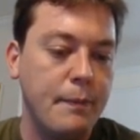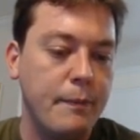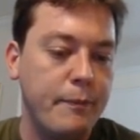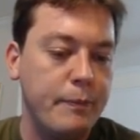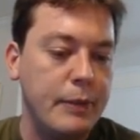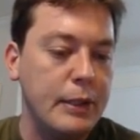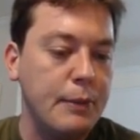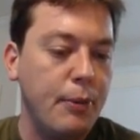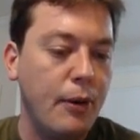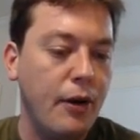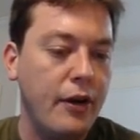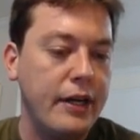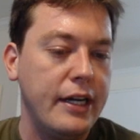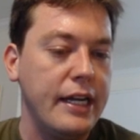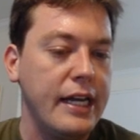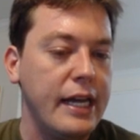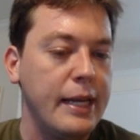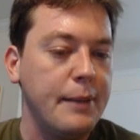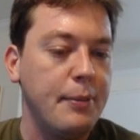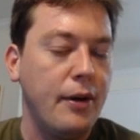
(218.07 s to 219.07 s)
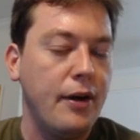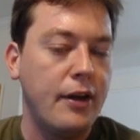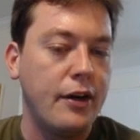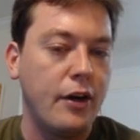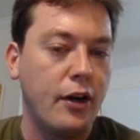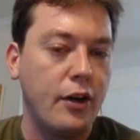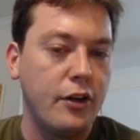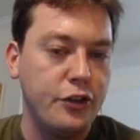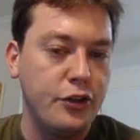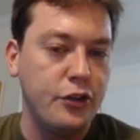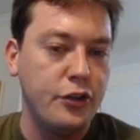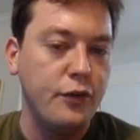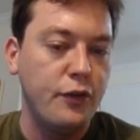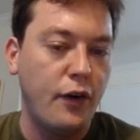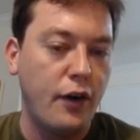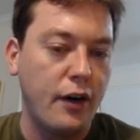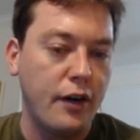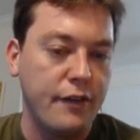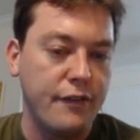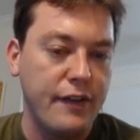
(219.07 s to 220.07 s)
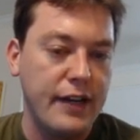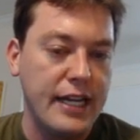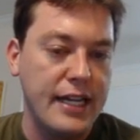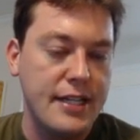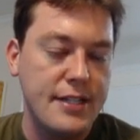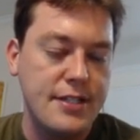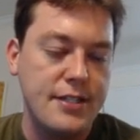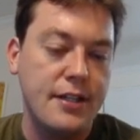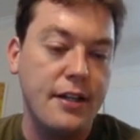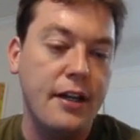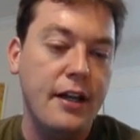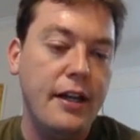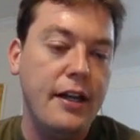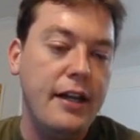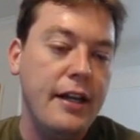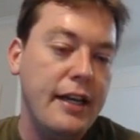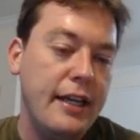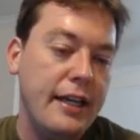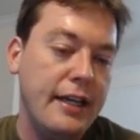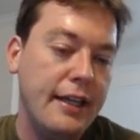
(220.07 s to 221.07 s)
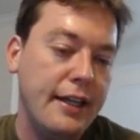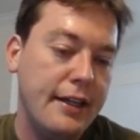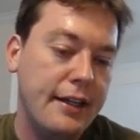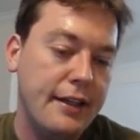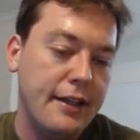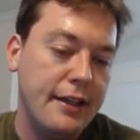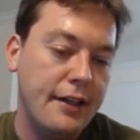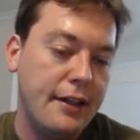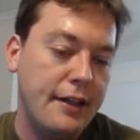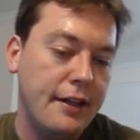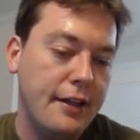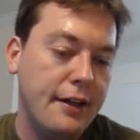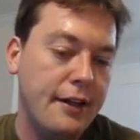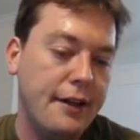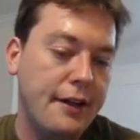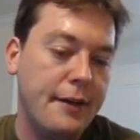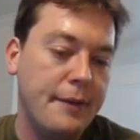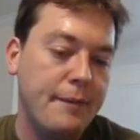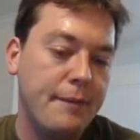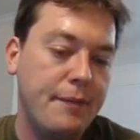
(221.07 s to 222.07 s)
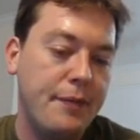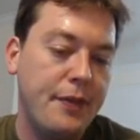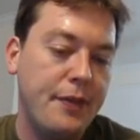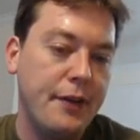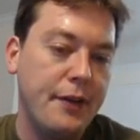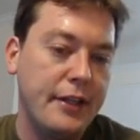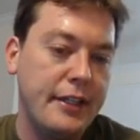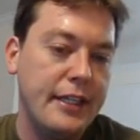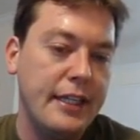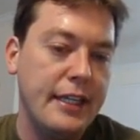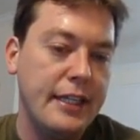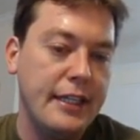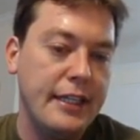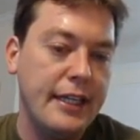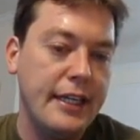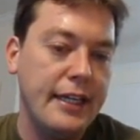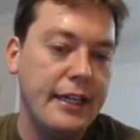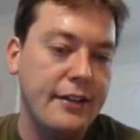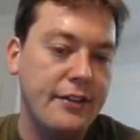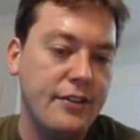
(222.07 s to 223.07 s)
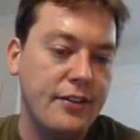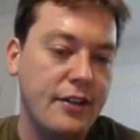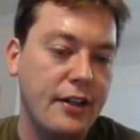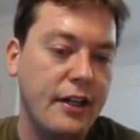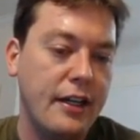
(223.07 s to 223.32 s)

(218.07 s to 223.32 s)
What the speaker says: b pawn and a pawn are too far advanced, and the king can't